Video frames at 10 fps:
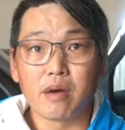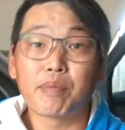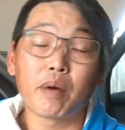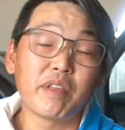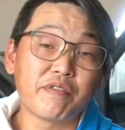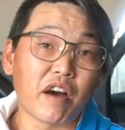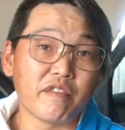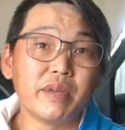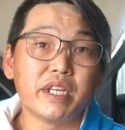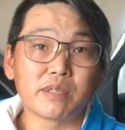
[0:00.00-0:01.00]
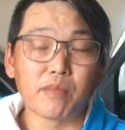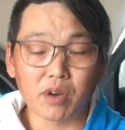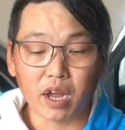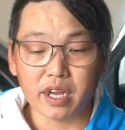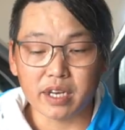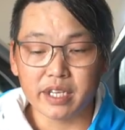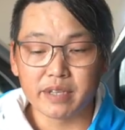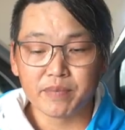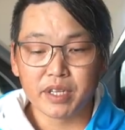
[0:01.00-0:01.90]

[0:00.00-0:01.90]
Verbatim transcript: Probably five minutes more likely.